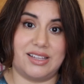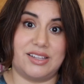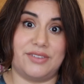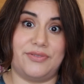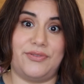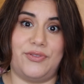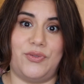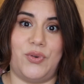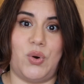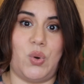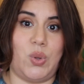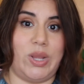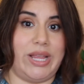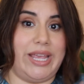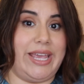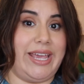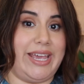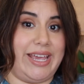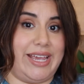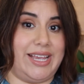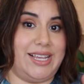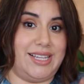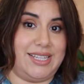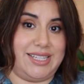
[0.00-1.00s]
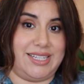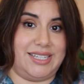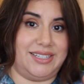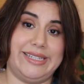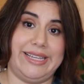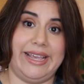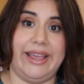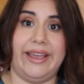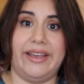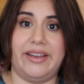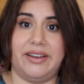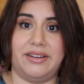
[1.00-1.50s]
exfoliate,
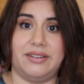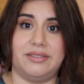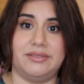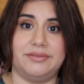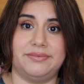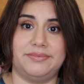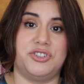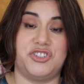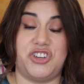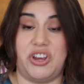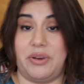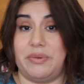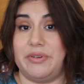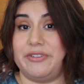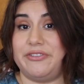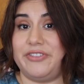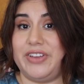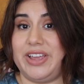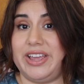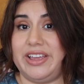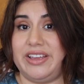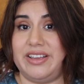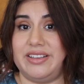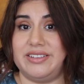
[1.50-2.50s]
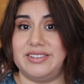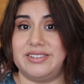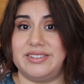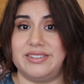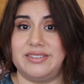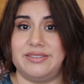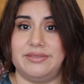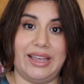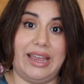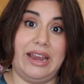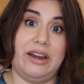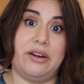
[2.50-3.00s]
tan, shave your
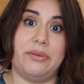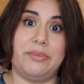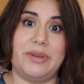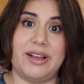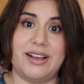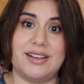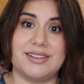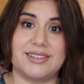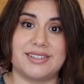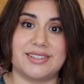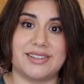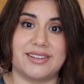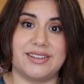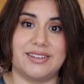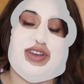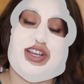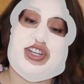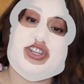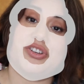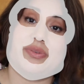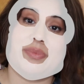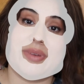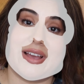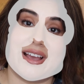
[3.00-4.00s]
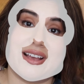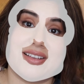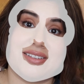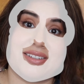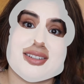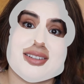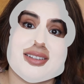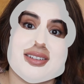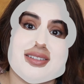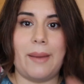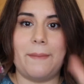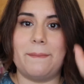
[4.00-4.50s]
face, hair mask, facial
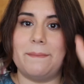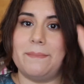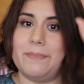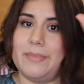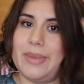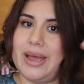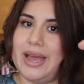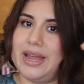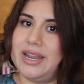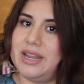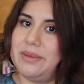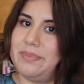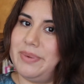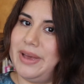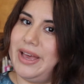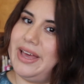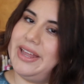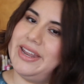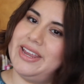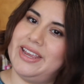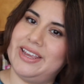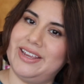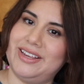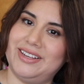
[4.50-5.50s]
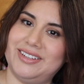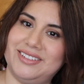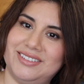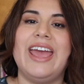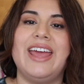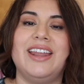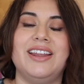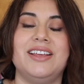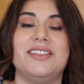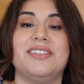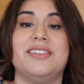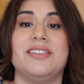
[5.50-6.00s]
mask, mani-pedi,
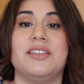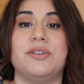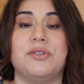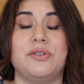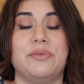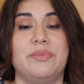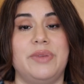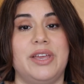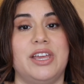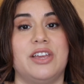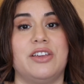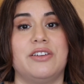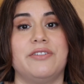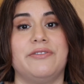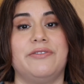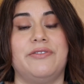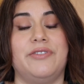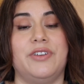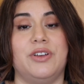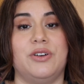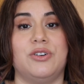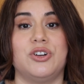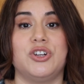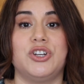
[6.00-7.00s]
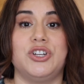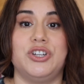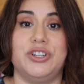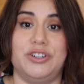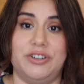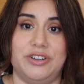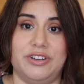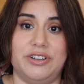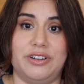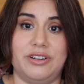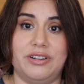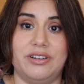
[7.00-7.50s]
anything that will make you feel
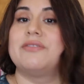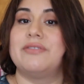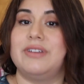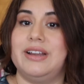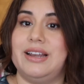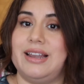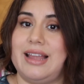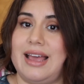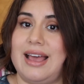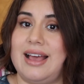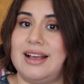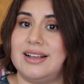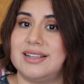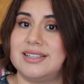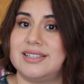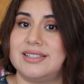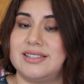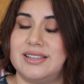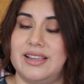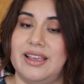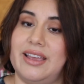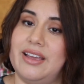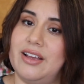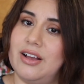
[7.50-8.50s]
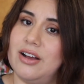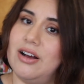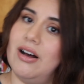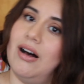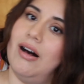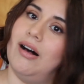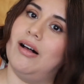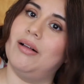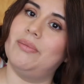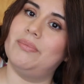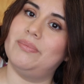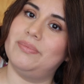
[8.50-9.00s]
good, relaxed, and
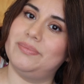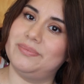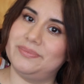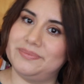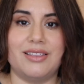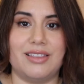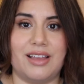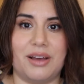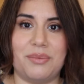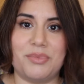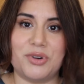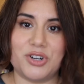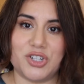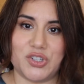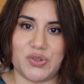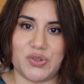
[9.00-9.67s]
calm. Number